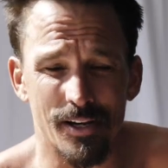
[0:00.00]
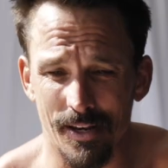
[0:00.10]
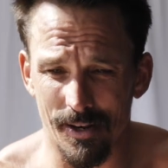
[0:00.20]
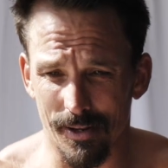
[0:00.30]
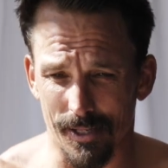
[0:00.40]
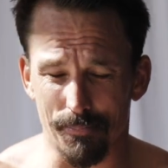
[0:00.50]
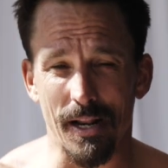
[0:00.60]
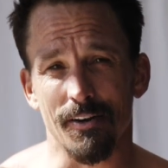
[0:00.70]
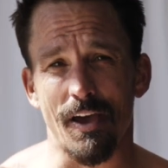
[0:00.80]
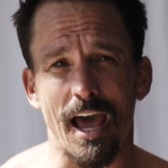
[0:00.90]
a
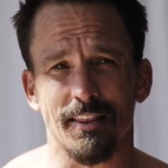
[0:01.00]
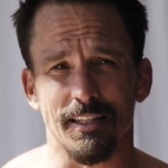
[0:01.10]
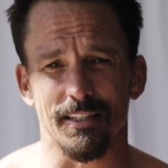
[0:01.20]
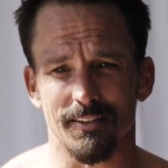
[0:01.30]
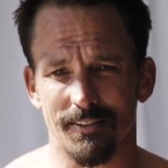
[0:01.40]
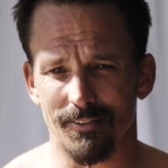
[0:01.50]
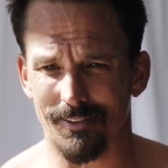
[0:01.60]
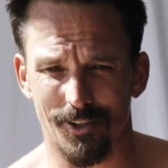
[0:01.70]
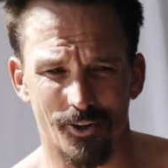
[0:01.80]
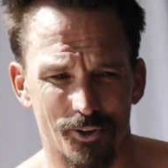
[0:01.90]
competitive athlete,
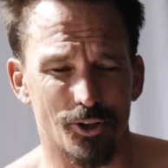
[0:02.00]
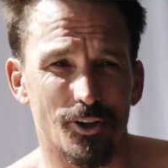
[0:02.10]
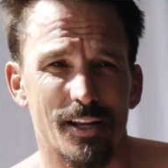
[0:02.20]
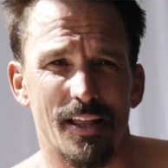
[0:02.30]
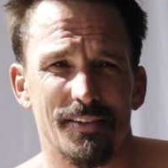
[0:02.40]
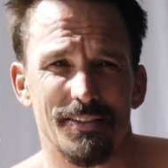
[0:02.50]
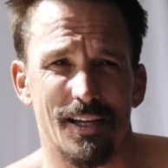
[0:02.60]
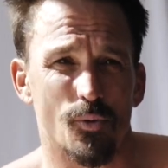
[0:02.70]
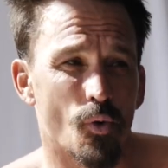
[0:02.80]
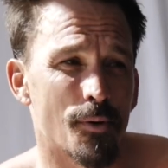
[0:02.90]
you're looking at these
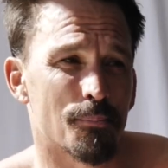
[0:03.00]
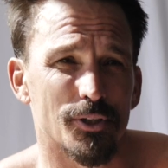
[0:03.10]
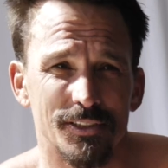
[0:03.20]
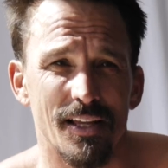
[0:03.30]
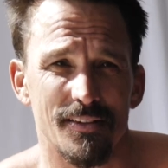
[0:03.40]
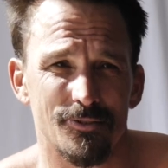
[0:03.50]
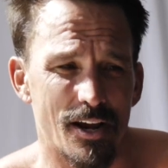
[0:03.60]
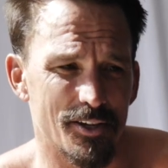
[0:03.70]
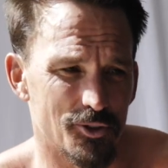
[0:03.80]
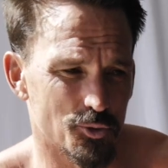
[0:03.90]
like 1%,
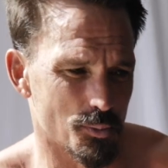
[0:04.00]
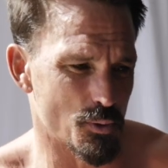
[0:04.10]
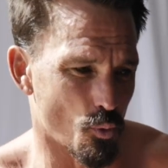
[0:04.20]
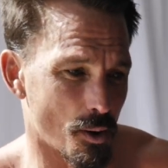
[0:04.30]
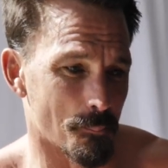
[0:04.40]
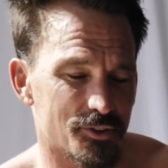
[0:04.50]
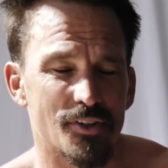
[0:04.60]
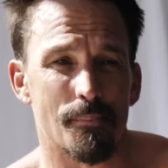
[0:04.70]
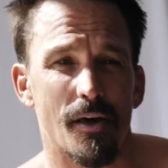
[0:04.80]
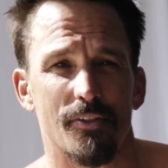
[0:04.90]
right? You just wanna be
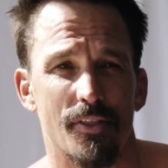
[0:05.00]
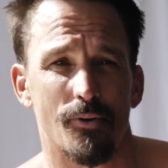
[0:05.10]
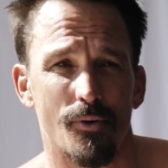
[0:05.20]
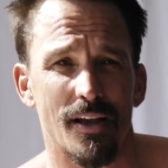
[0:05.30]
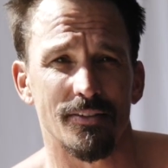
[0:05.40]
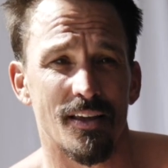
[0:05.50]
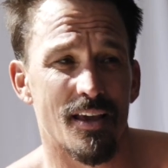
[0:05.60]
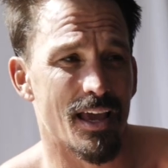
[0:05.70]
1% better than the rest.